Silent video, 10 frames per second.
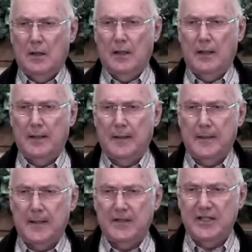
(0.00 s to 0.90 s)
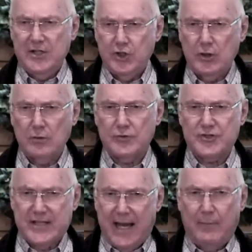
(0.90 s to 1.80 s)
uh, additional
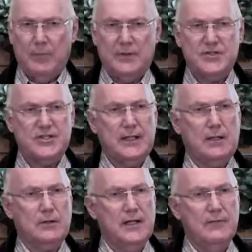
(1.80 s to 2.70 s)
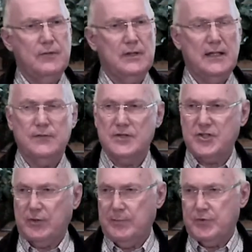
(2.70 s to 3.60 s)
Sabbaths that are given in the
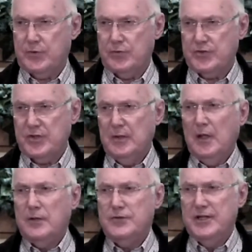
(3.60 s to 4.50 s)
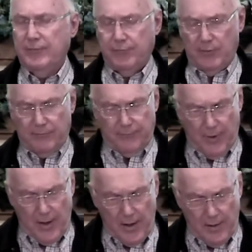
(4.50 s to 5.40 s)
Scriptures different
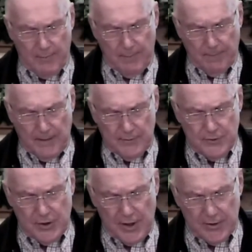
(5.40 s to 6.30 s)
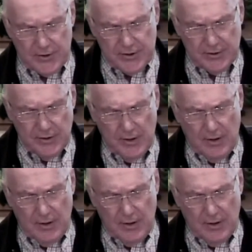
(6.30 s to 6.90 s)
from just